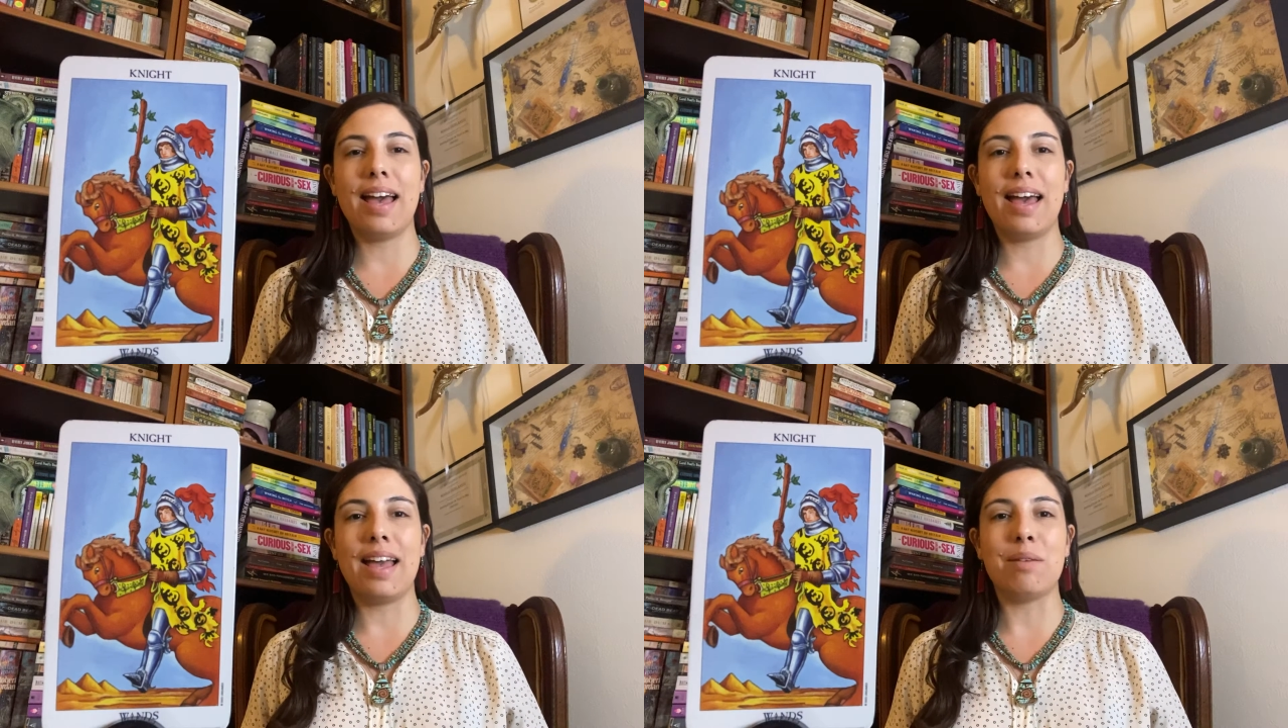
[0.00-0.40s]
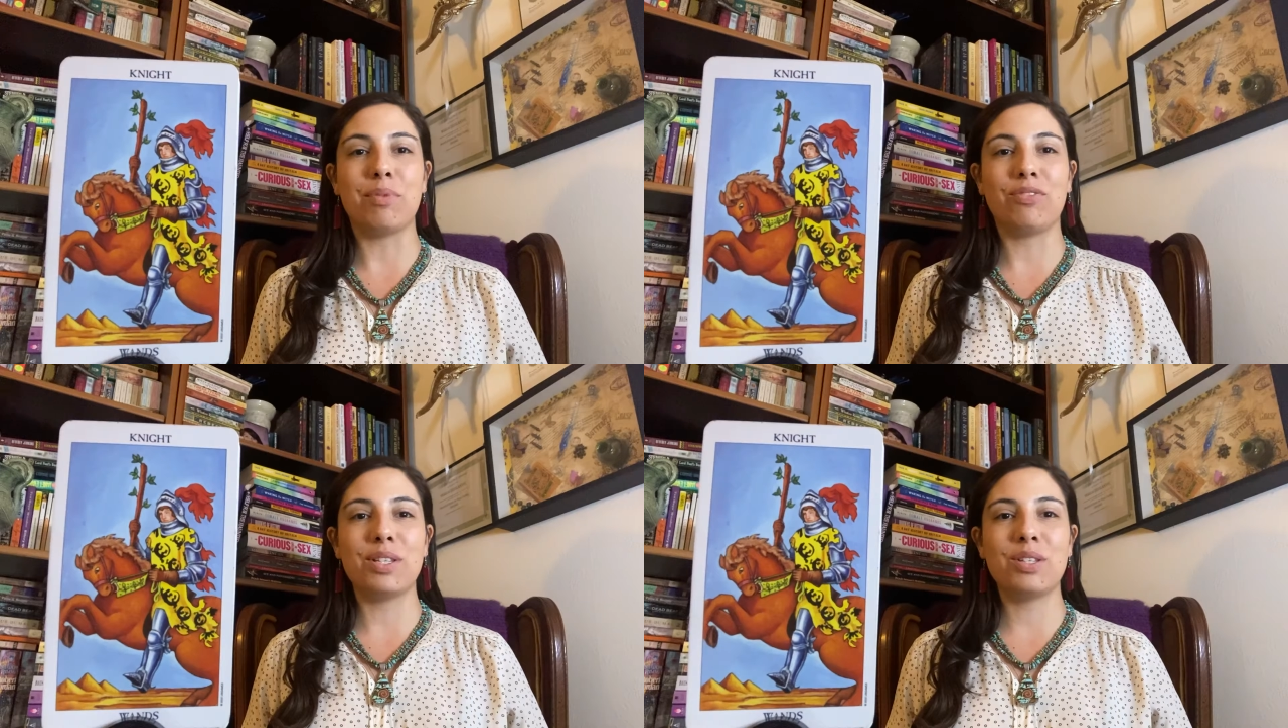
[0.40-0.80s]
a
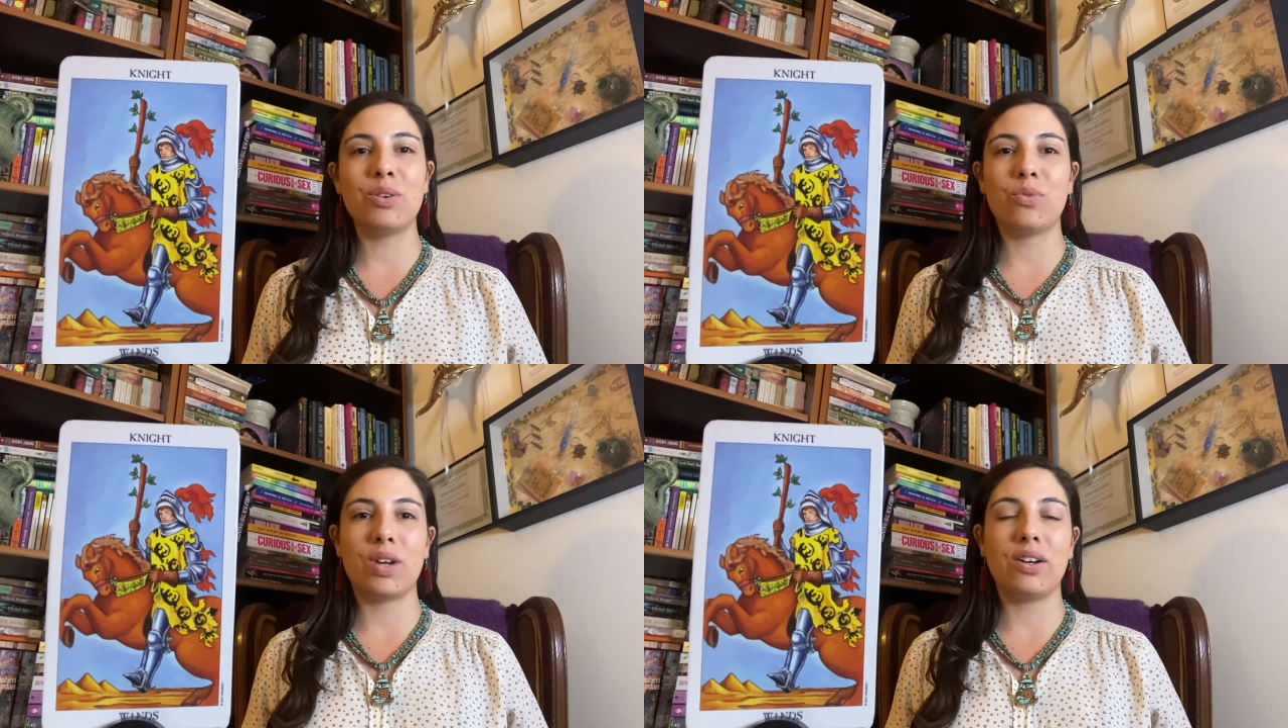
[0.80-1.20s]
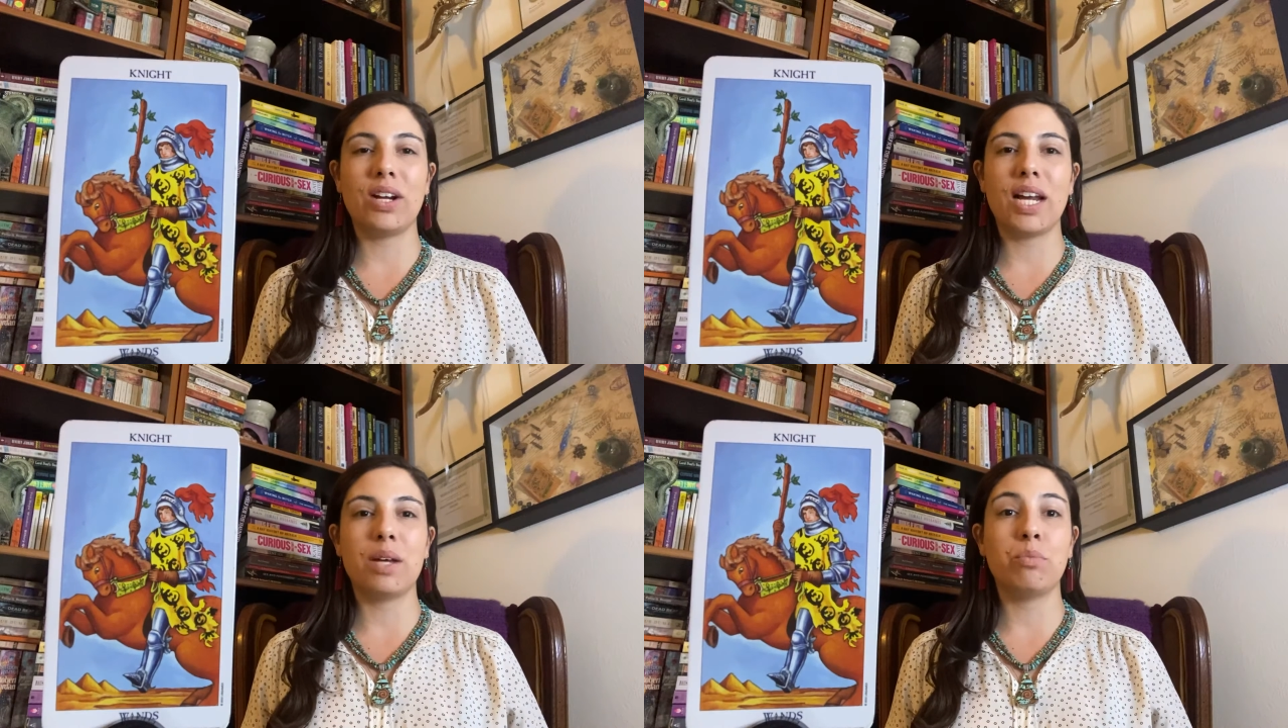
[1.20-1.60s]
professor, writer,
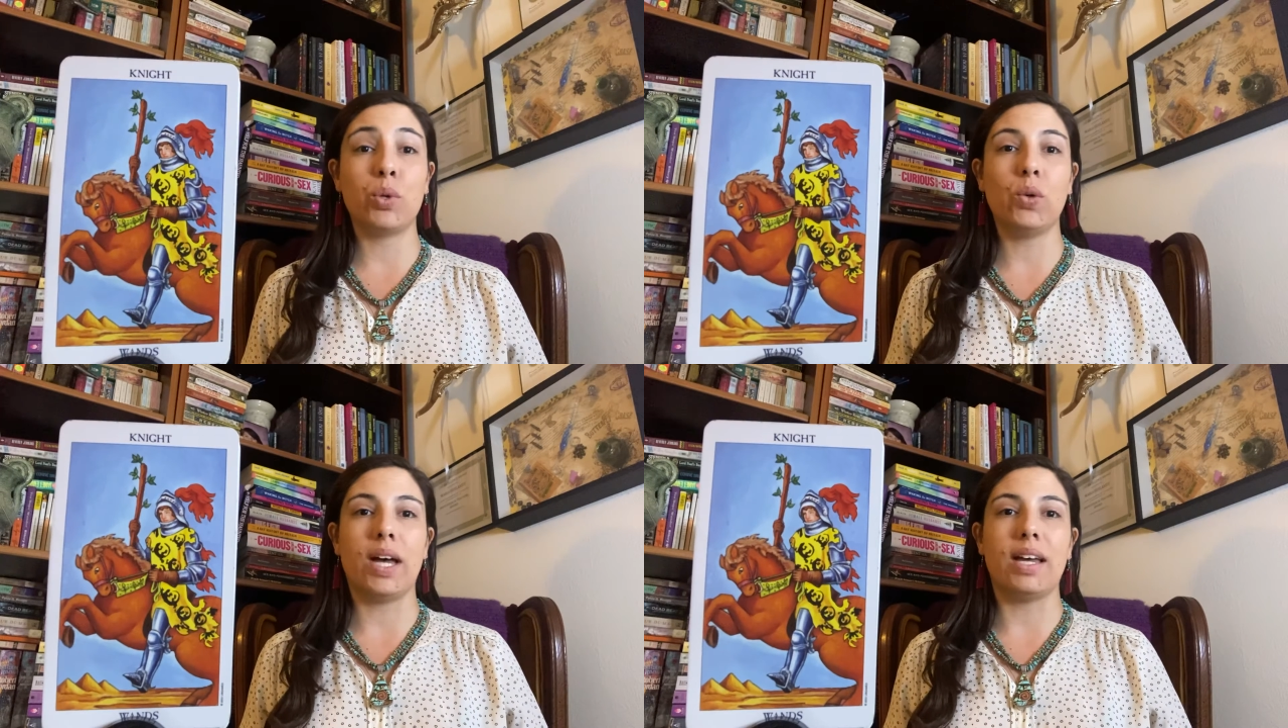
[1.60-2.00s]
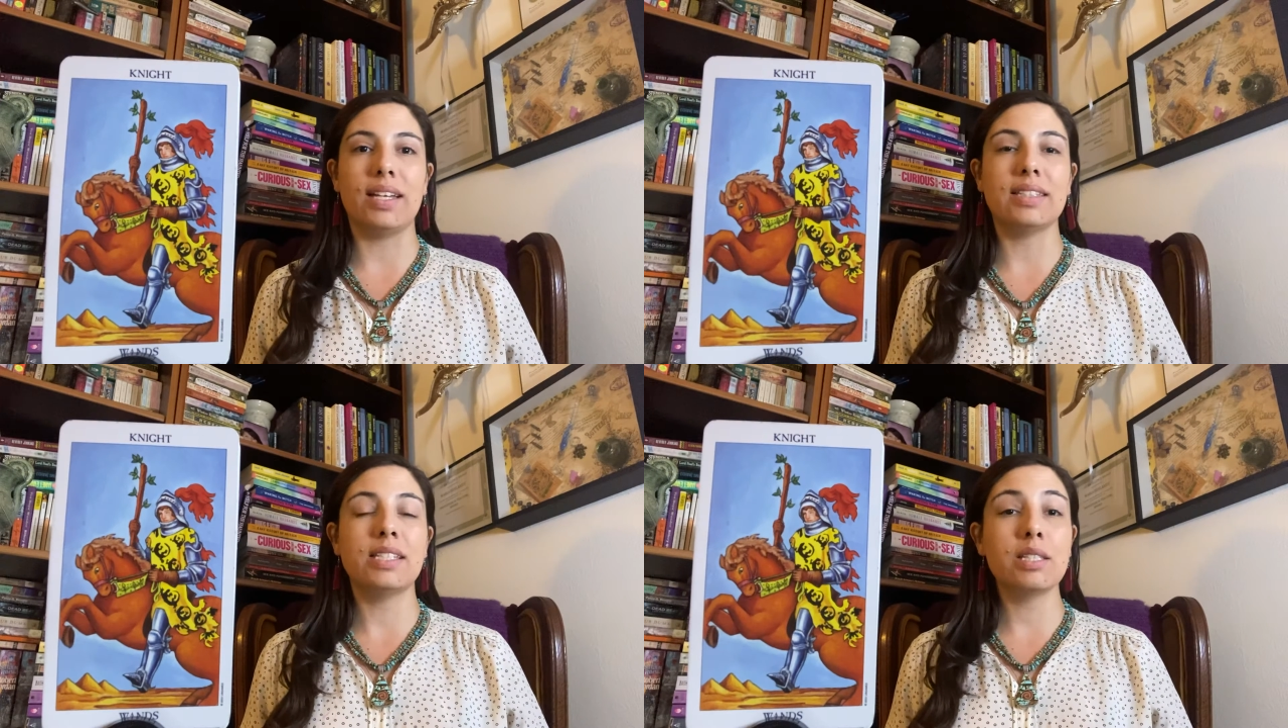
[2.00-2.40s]
and Bruja,
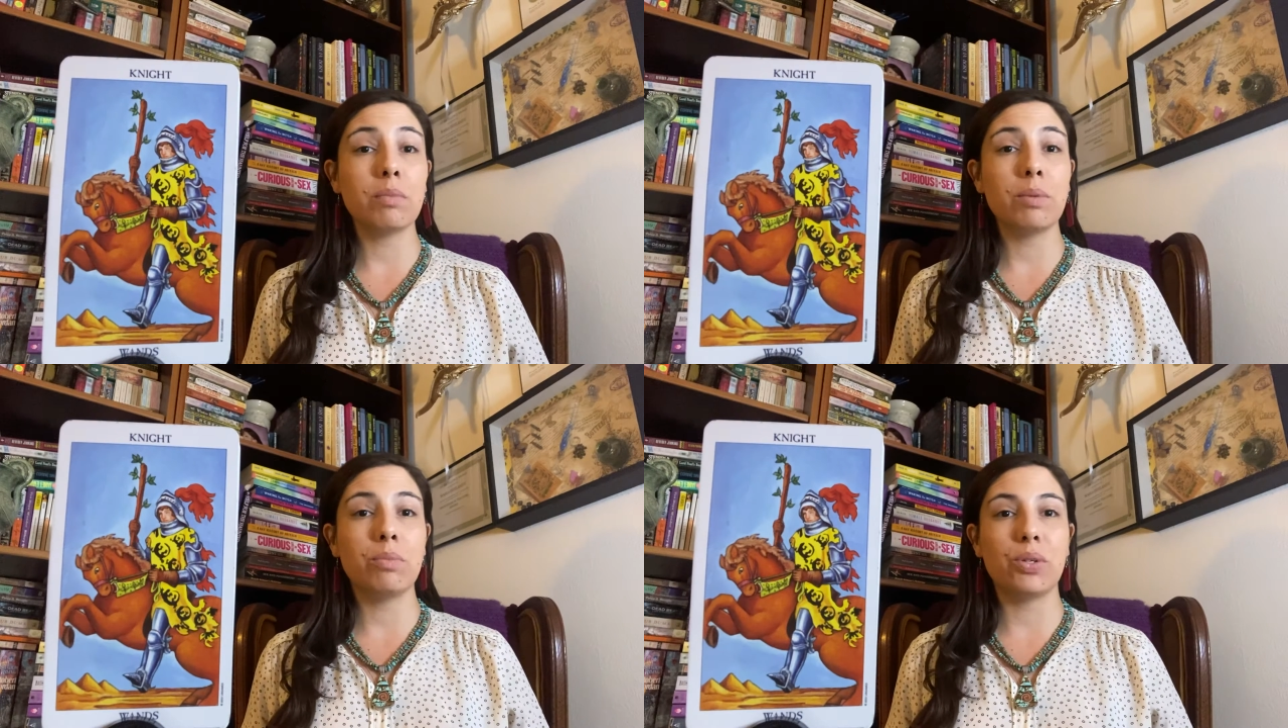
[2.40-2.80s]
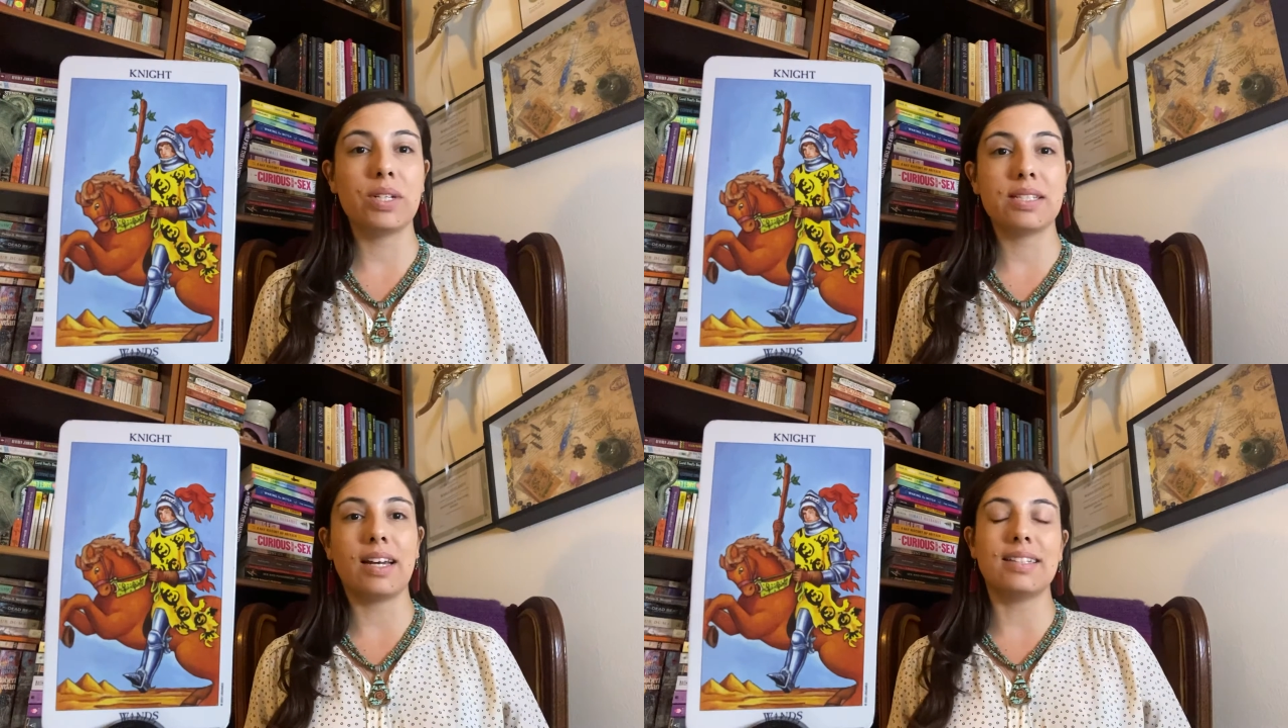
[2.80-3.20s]
and this is my
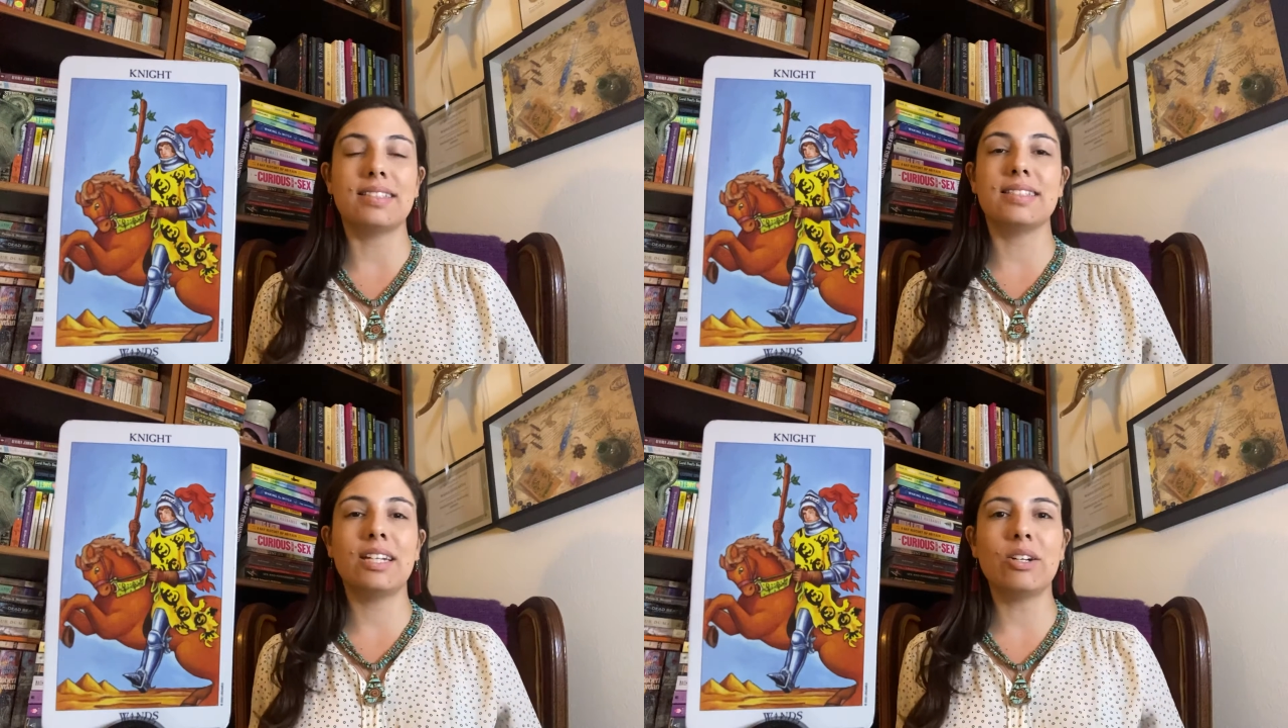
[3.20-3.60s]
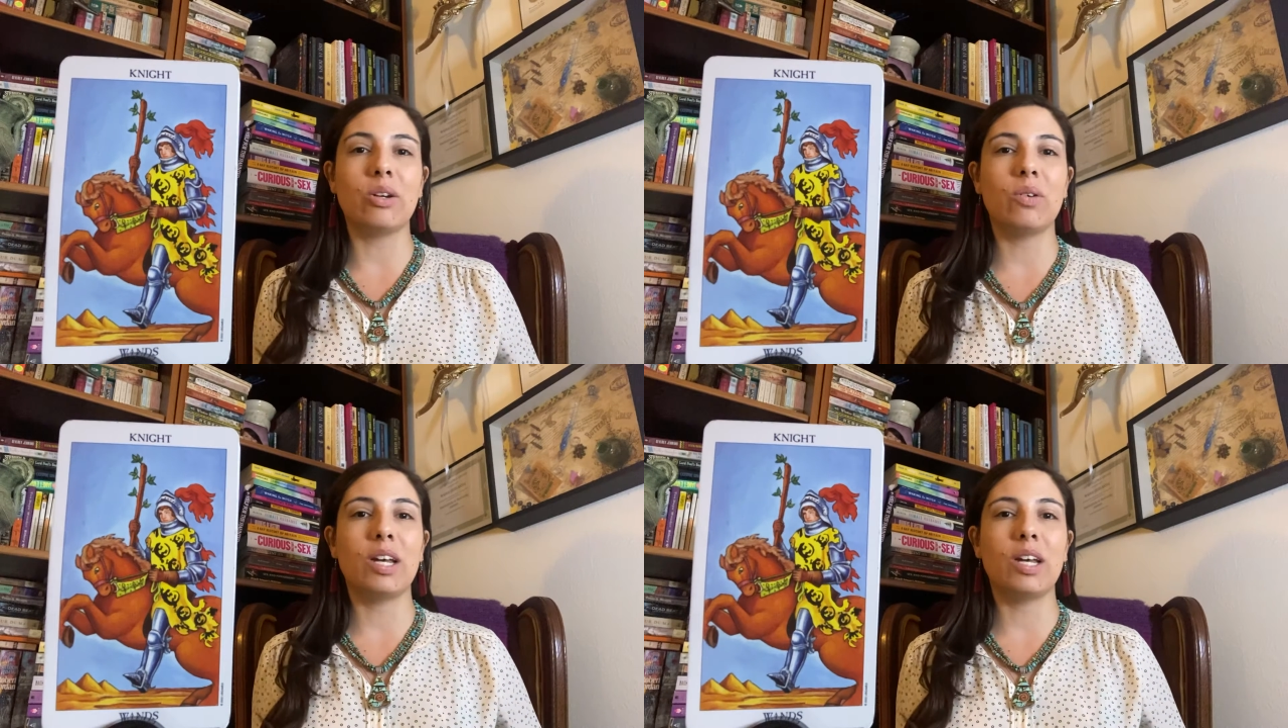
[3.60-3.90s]
Bruja's Guide to Tarot,